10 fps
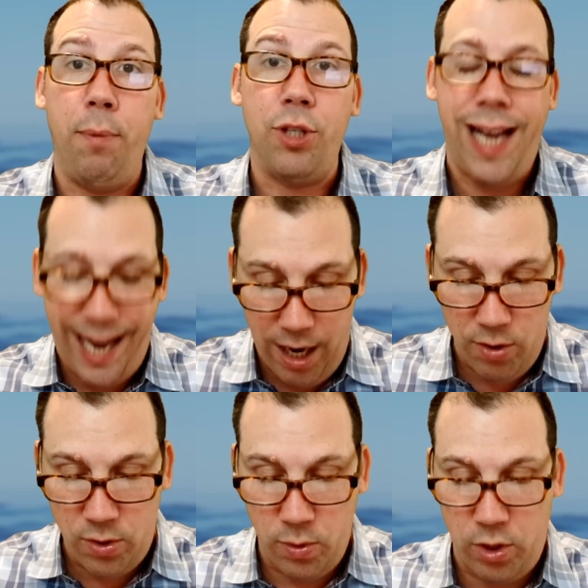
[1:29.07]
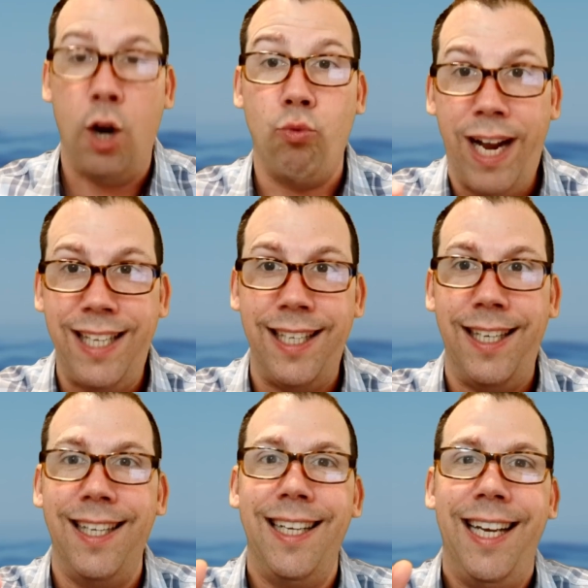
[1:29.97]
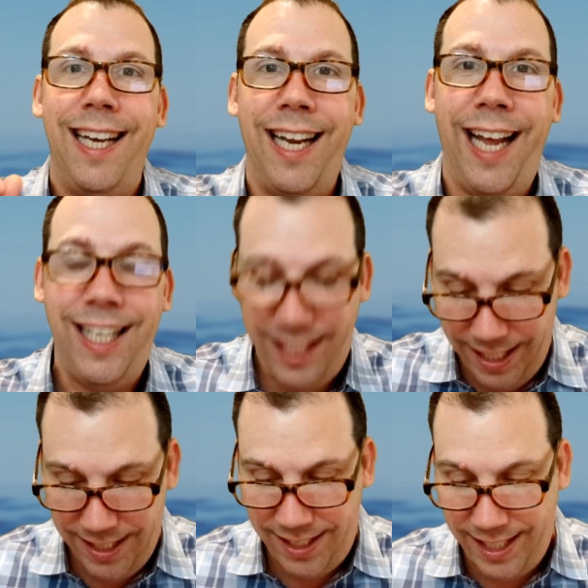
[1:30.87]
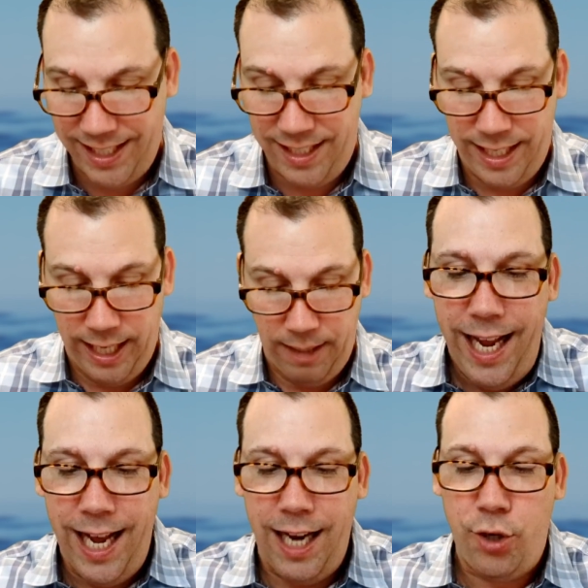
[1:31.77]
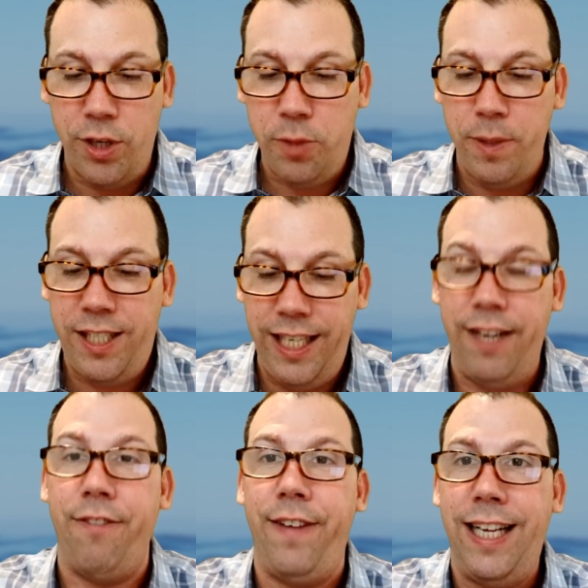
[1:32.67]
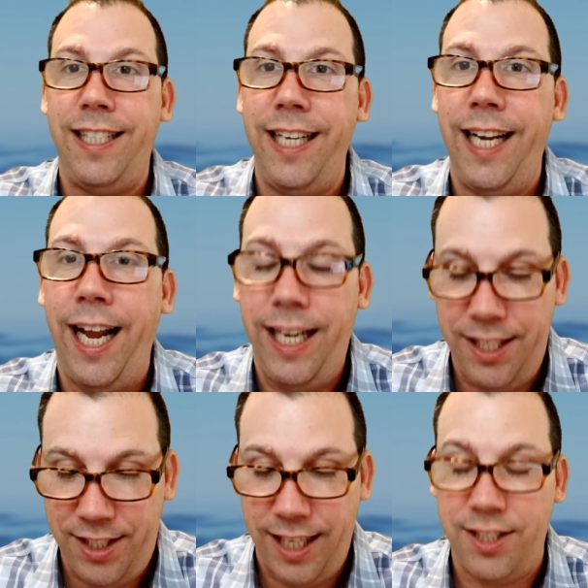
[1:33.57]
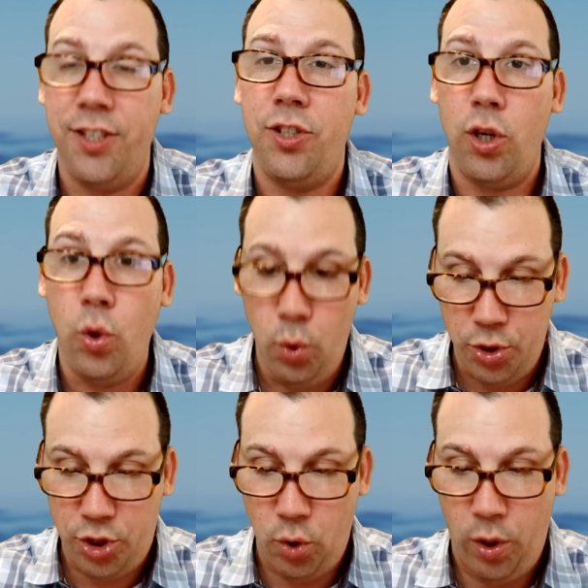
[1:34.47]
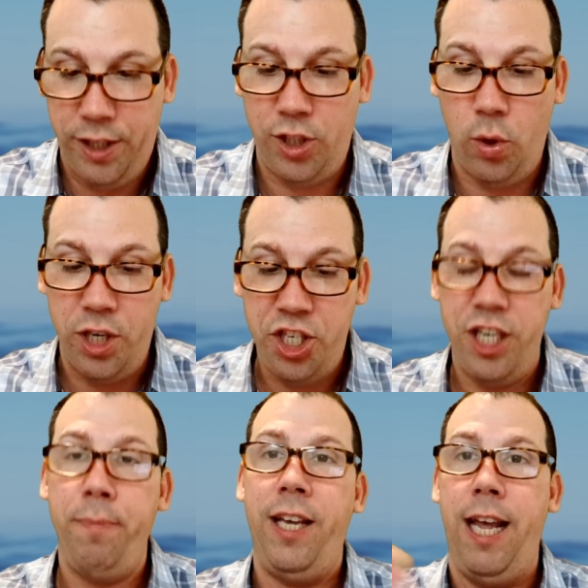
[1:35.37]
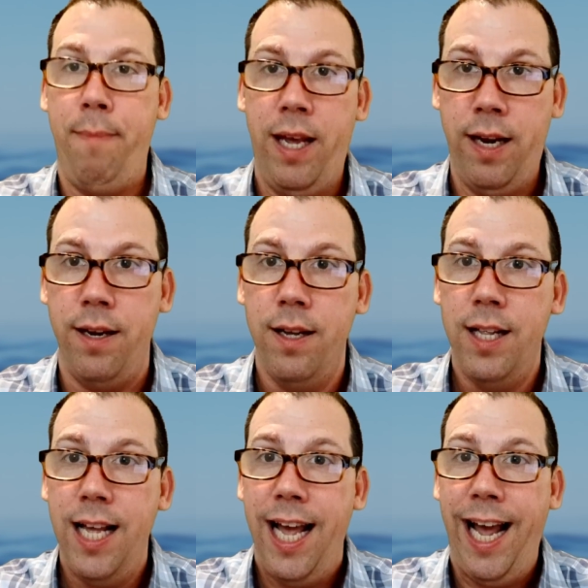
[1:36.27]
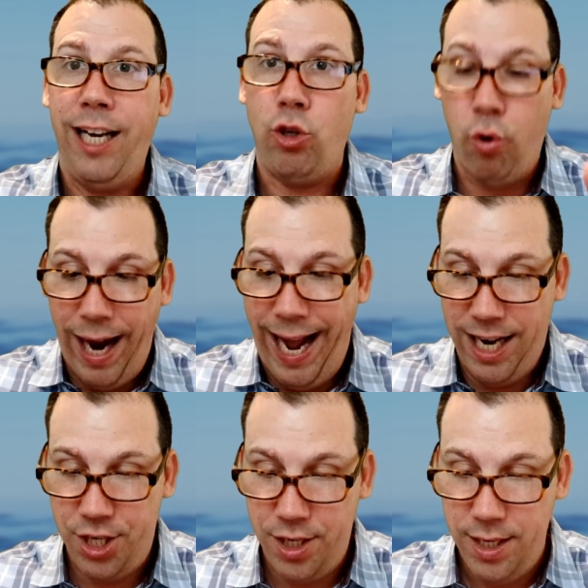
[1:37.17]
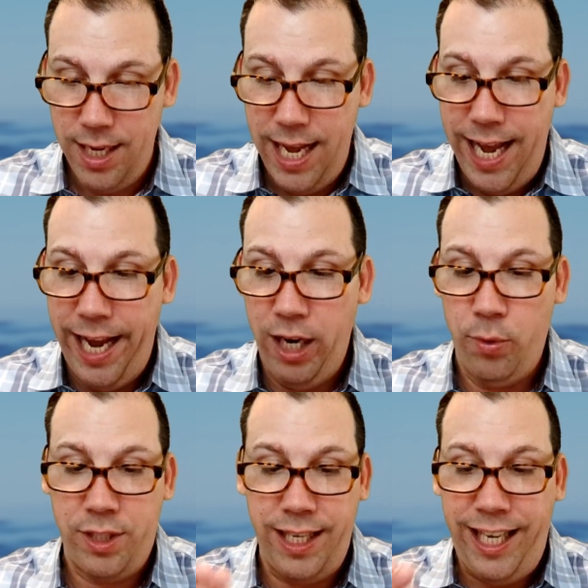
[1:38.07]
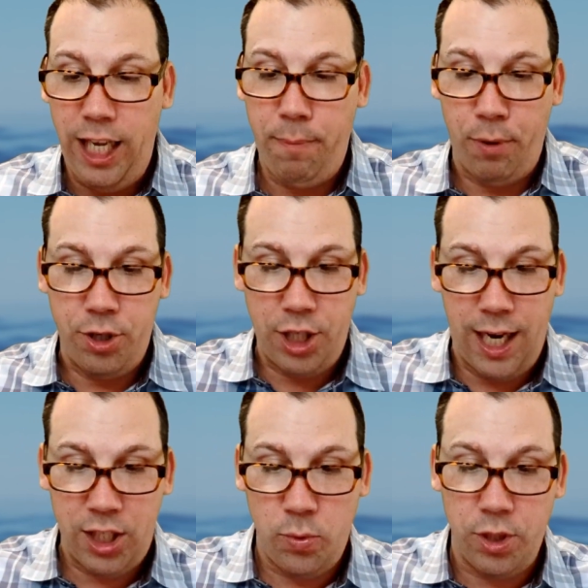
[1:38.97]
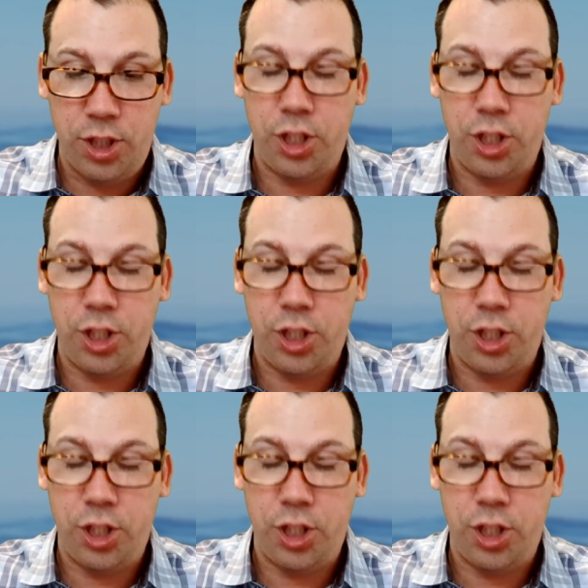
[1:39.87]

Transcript: keeper's house was erected in 1816. On Christmas Eve of 1886, this is a cool story. So a ship came in and crashed. And it was the keeper, Joshua